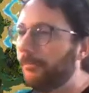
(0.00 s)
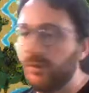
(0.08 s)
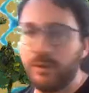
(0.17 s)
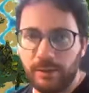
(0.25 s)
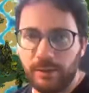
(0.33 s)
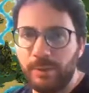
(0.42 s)

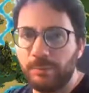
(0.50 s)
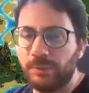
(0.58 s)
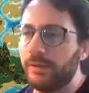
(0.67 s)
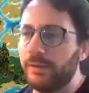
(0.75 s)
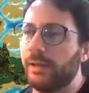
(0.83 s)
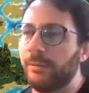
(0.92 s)
Let me
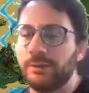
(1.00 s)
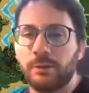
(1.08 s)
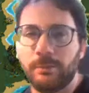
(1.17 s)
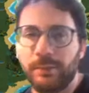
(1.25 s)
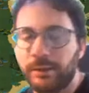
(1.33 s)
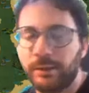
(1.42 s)
play the game a
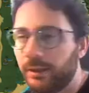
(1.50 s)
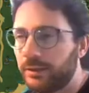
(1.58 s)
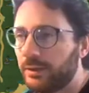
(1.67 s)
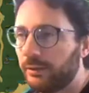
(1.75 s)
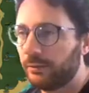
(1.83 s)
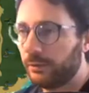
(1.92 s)
little bit and get us
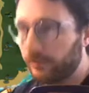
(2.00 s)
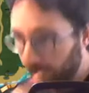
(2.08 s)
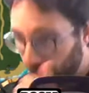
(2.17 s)
in a little bit